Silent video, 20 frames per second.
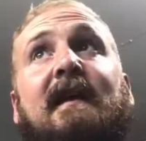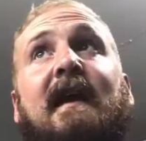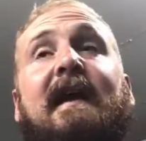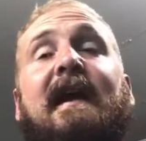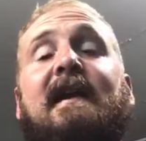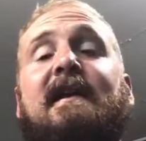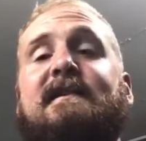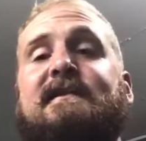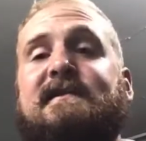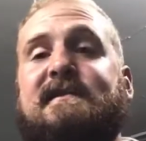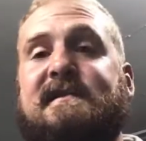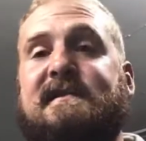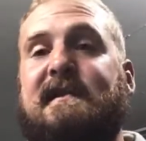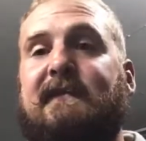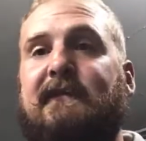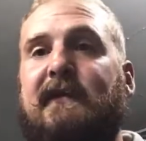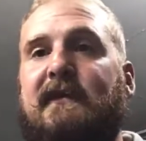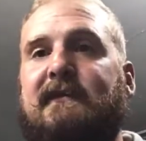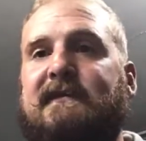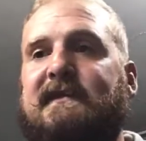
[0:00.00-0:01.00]
kind of just
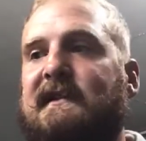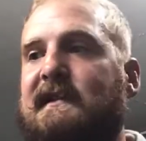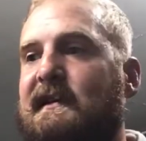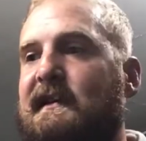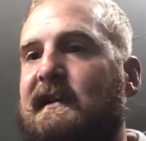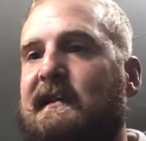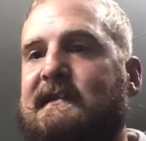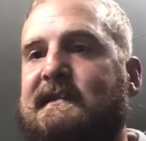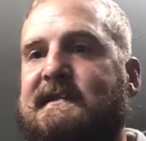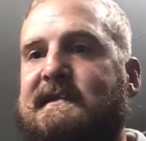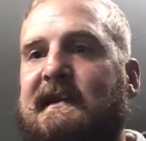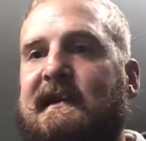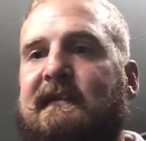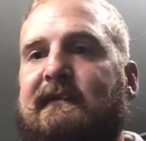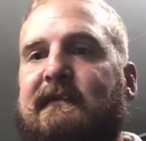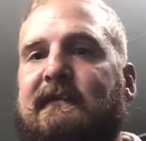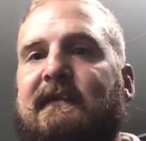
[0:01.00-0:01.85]
devote to gun stuff.